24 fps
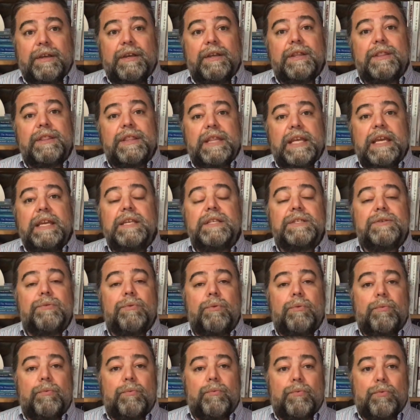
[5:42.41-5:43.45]
these
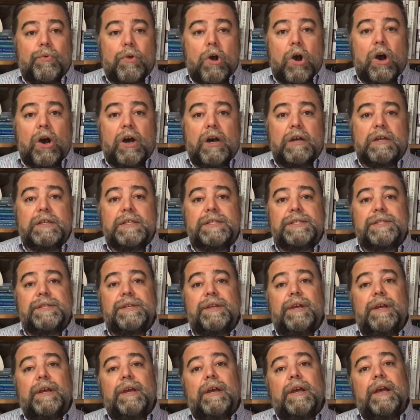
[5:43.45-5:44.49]
wrongs
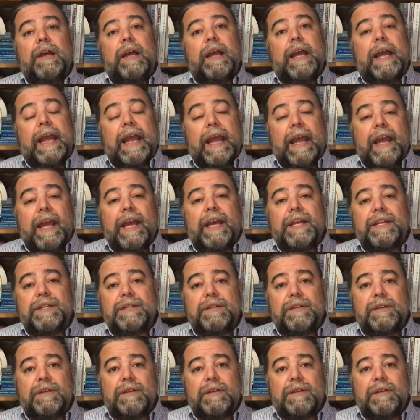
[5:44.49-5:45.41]
and